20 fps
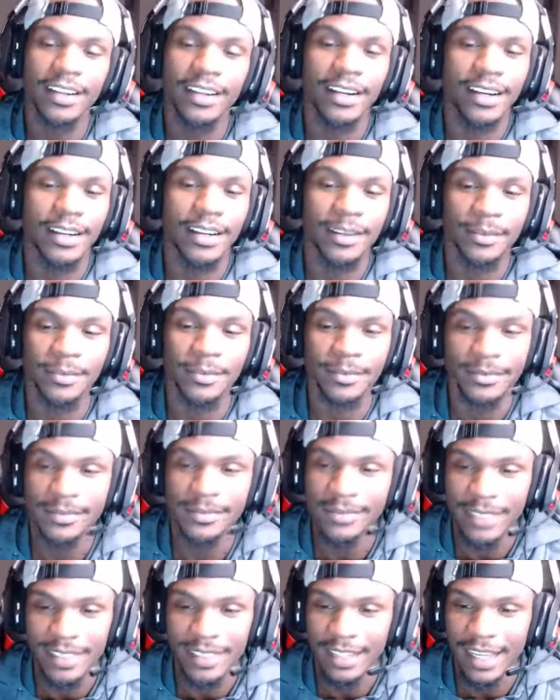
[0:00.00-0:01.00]

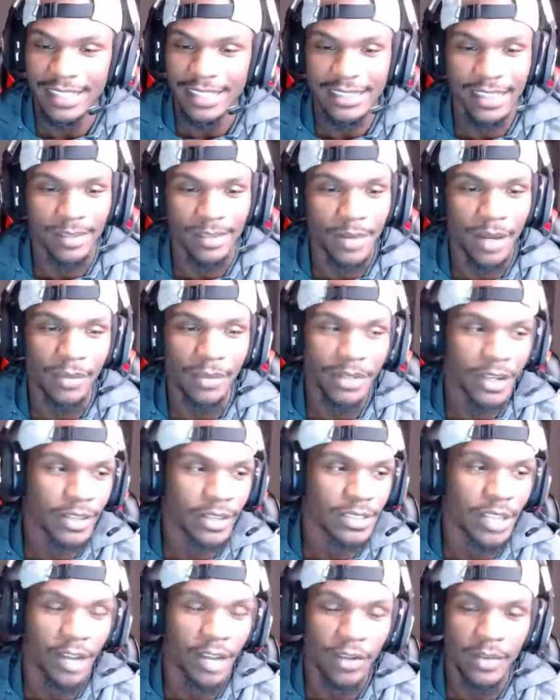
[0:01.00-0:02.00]
And like I said, it probably
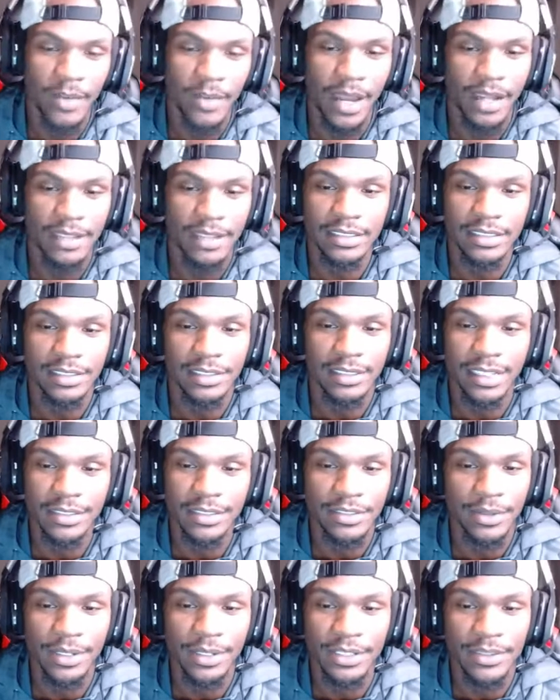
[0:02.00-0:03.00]
goes all the way back until like
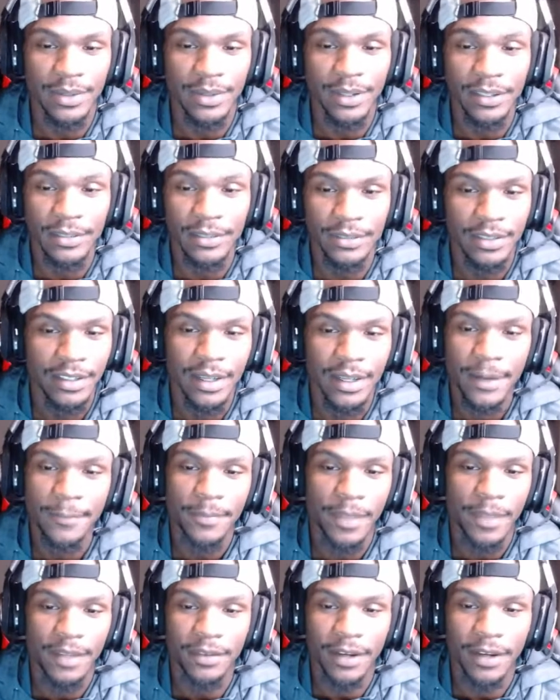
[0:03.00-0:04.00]
2012
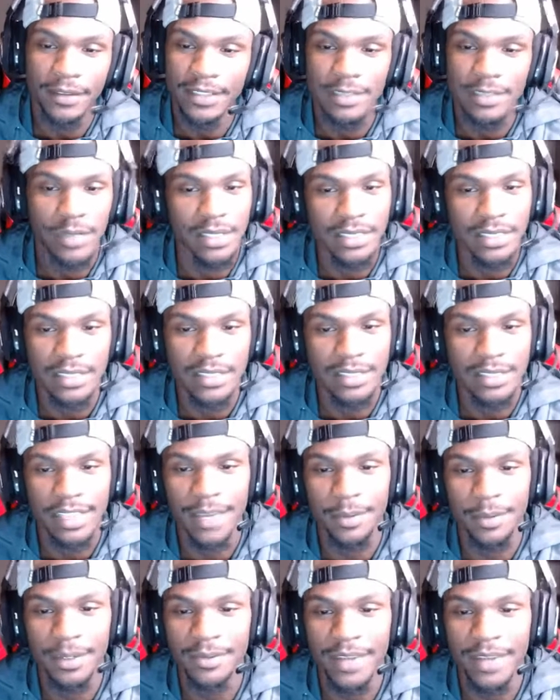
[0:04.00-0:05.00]
of all these messages
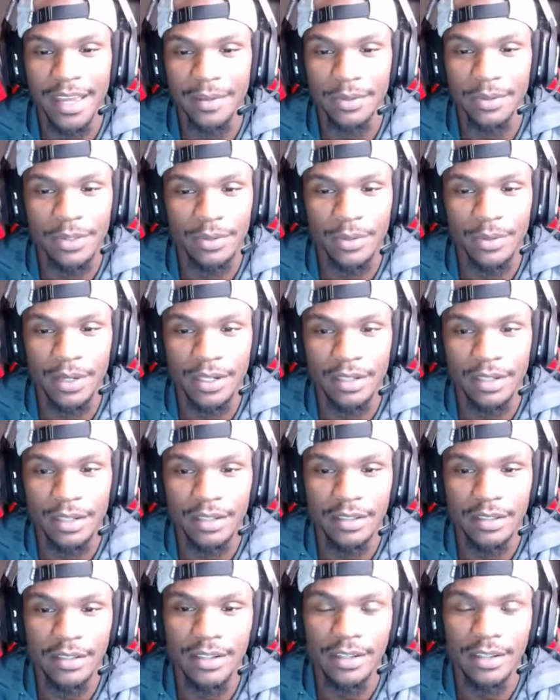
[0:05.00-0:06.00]
that we've had with one
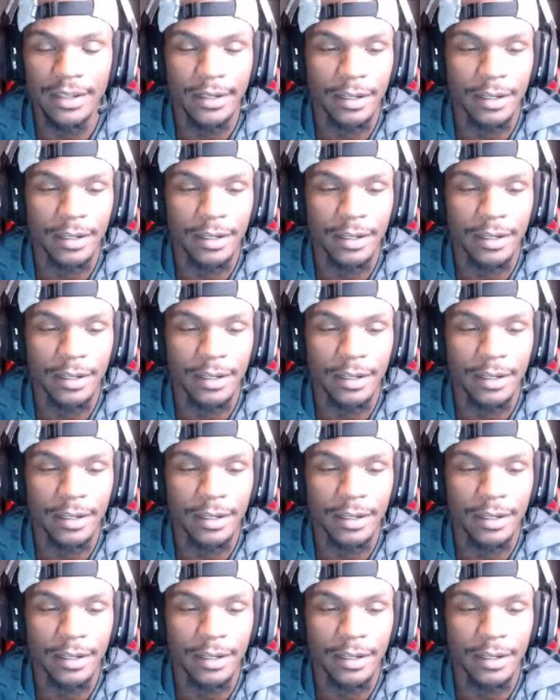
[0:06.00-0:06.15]
another.